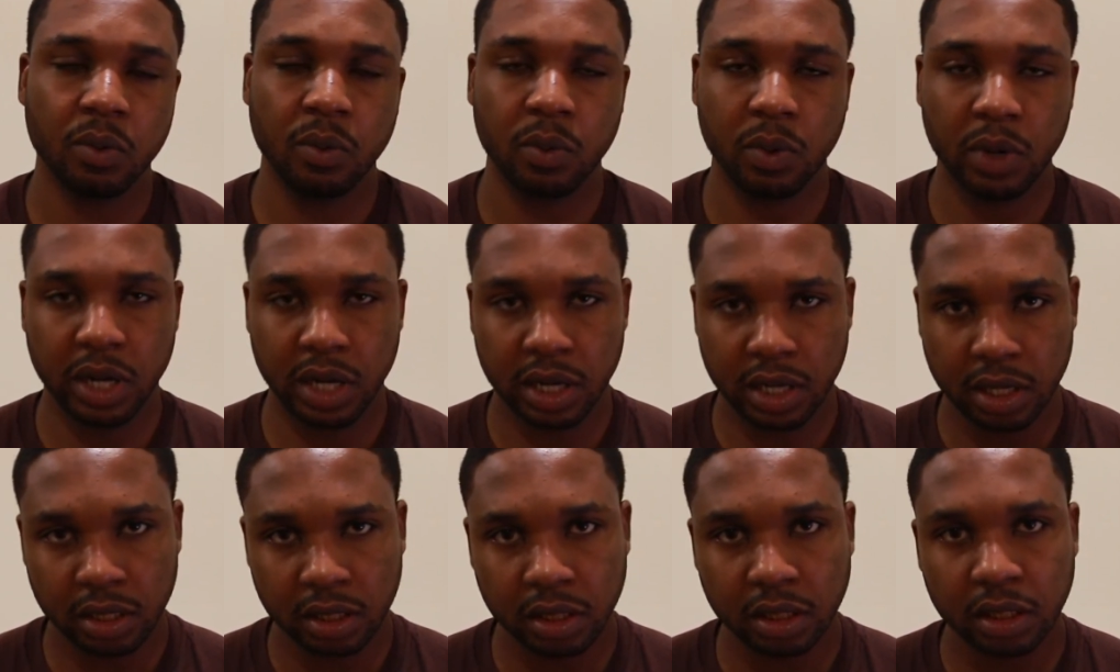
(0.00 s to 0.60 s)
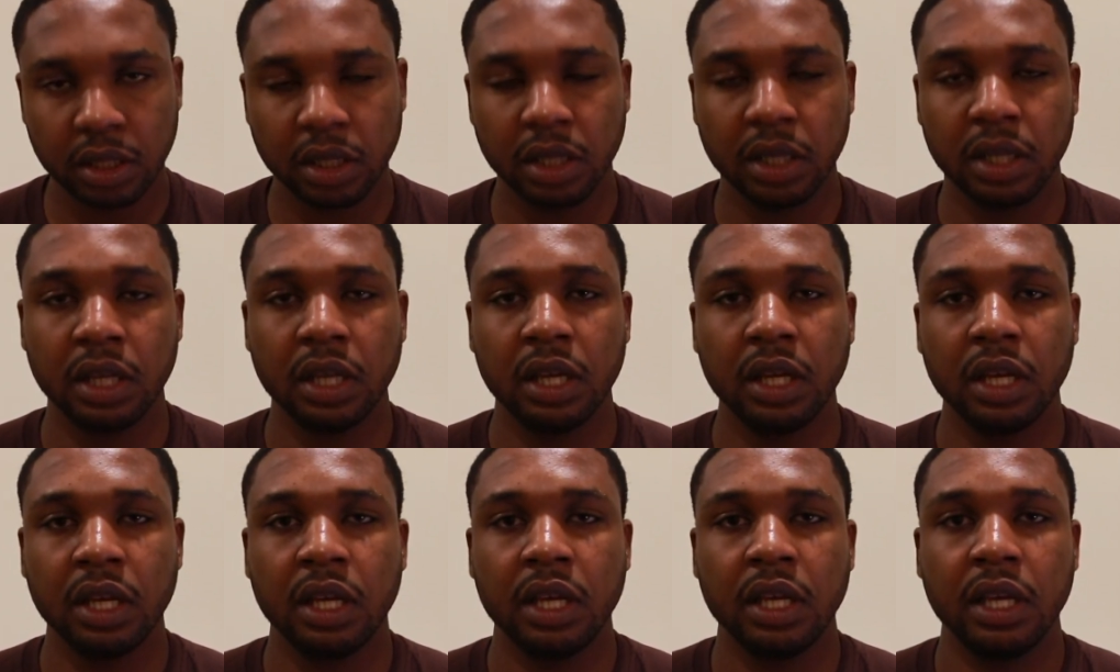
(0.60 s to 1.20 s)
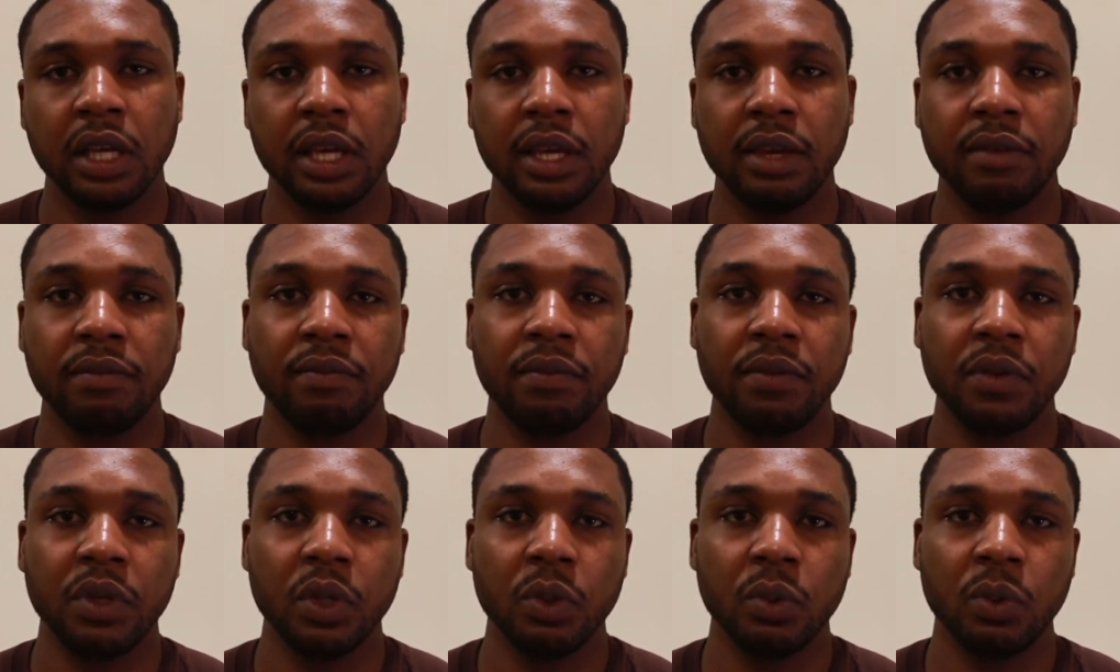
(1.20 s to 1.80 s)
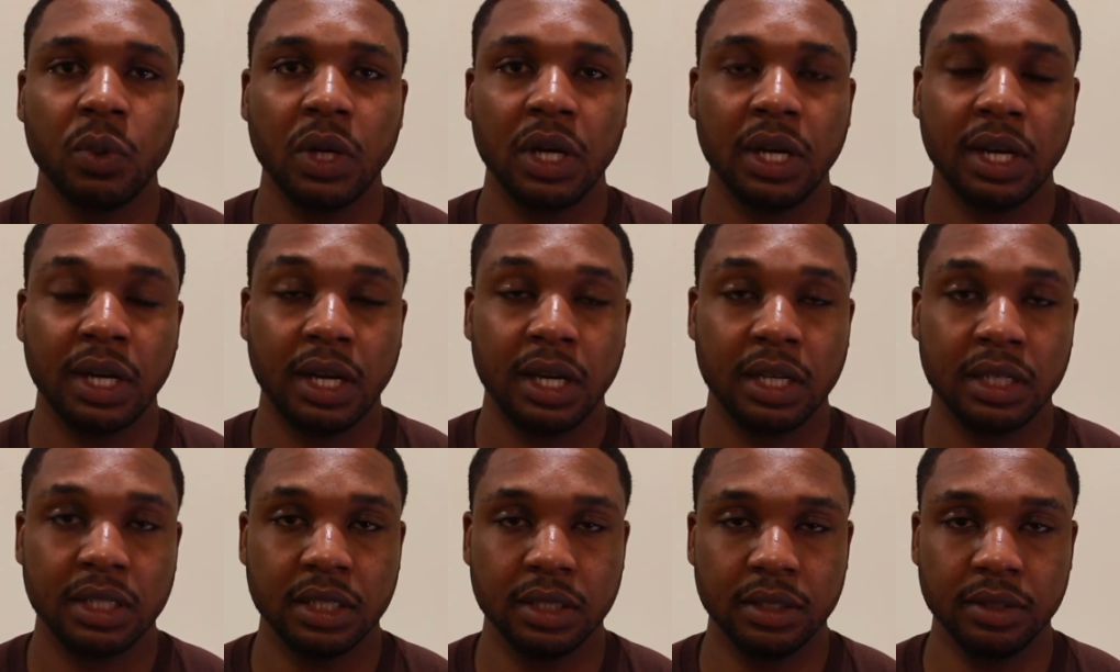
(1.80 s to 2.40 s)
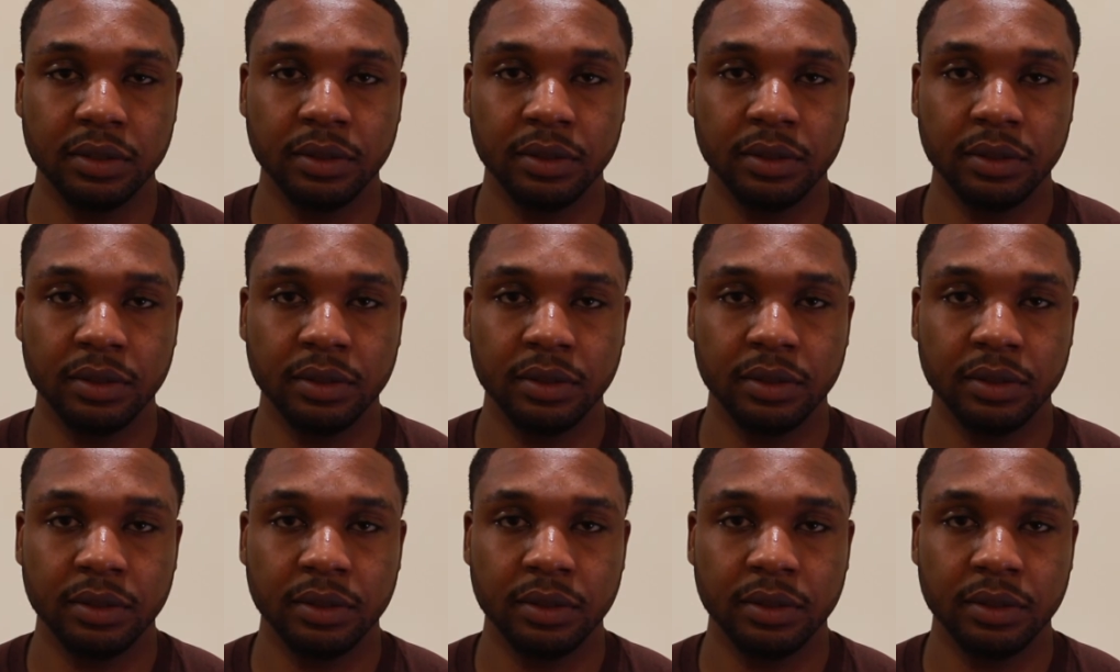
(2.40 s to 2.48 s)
Well, if you had